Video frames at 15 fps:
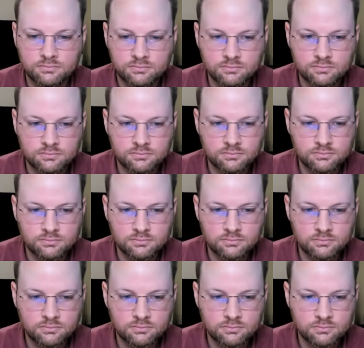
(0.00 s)

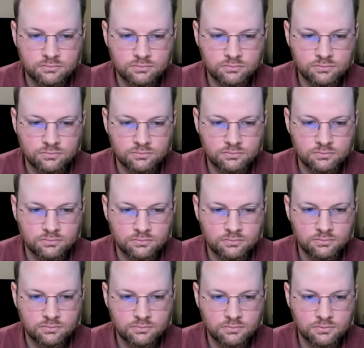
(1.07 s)

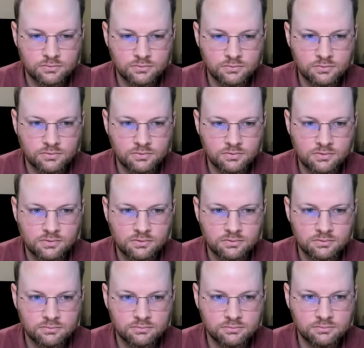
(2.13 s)

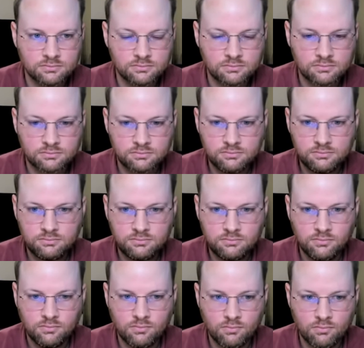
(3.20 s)

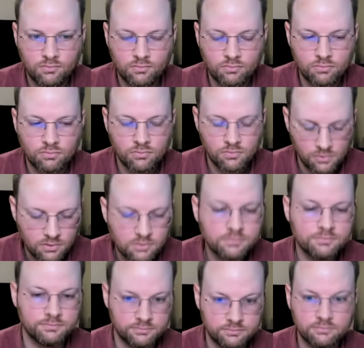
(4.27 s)

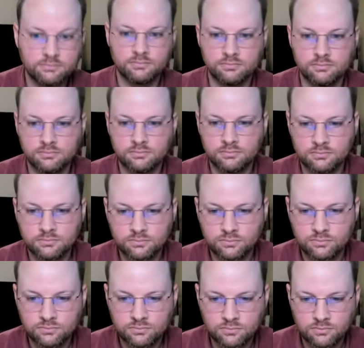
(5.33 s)

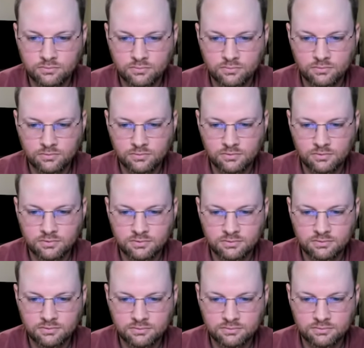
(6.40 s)

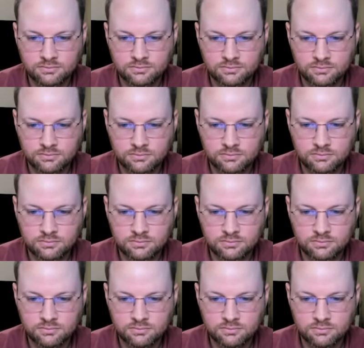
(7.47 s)
(not speaking)